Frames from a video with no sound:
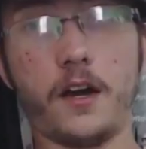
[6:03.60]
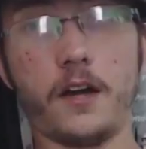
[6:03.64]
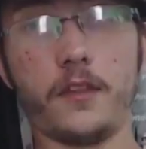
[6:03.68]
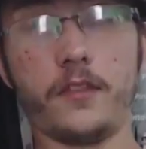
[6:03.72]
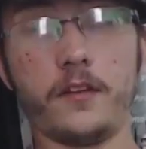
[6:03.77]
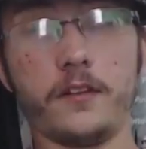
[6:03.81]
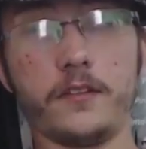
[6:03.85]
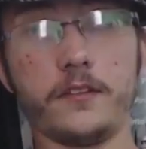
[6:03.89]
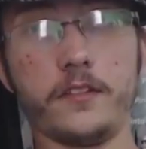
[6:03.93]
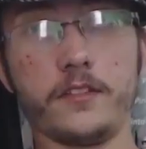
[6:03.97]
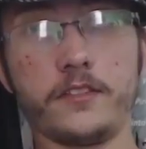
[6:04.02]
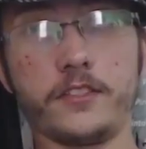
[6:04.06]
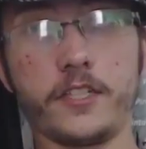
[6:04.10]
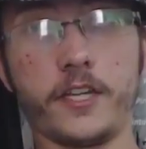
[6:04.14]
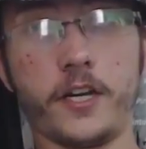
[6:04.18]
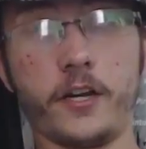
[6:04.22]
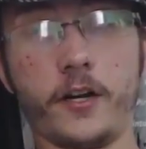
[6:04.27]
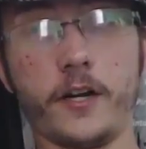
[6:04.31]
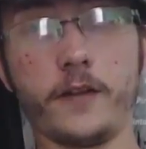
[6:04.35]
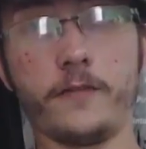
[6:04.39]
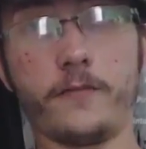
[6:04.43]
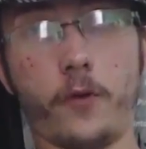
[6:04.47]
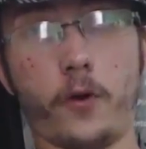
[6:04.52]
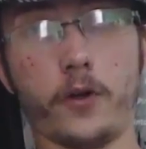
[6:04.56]
Uh, the the
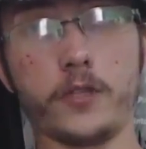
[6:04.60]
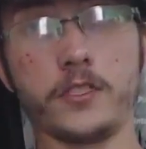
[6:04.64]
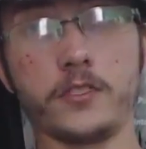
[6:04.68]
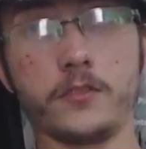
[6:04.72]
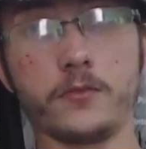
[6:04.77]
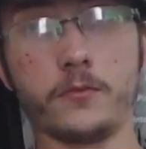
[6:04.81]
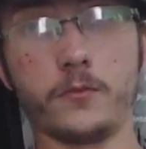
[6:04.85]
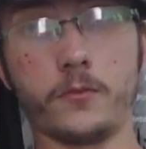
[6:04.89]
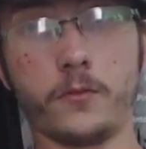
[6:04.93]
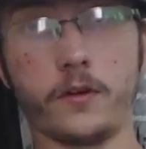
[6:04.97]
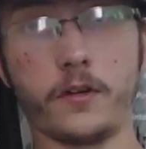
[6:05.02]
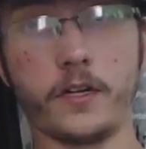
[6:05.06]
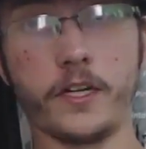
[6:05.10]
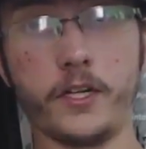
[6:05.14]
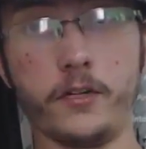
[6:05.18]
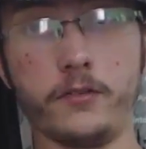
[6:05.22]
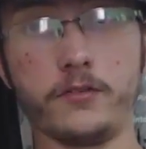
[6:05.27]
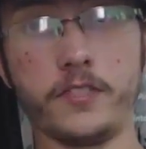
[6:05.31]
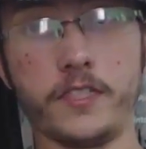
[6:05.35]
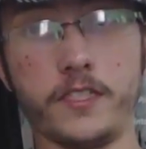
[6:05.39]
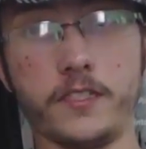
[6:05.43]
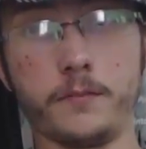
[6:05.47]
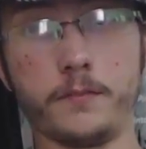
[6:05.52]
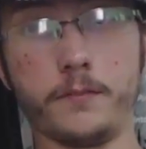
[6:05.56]
security forces were
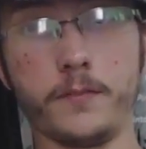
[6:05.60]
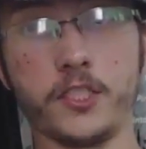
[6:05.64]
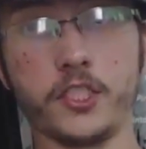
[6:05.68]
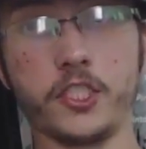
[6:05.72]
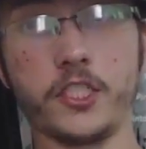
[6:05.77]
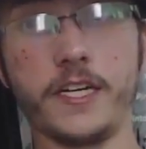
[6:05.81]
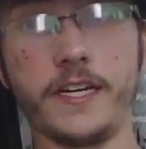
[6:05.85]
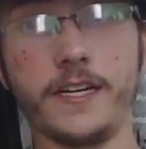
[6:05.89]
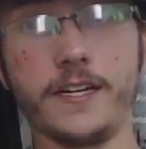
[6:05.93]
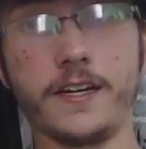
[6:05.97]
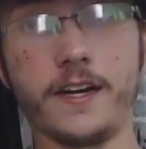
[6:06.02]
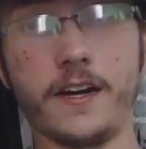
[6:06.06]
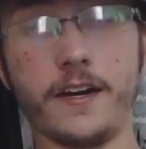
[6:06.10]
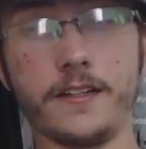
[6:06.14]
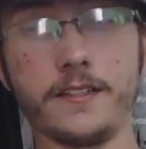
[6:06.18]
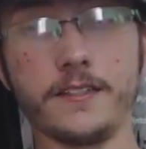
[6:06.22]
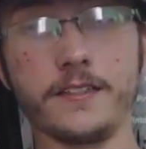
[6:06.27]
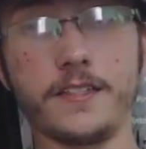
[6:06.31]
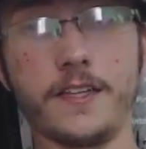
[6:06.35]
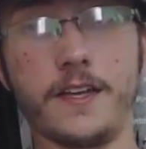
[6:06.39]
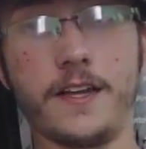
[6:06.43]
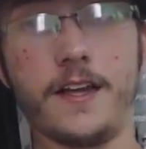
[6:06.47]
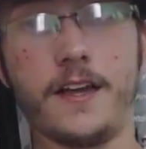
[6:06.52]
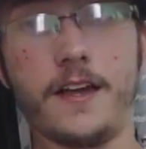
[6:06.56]
using machine
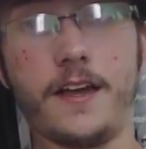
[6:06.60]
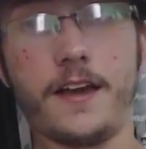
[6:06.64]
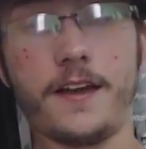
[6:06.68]
guns.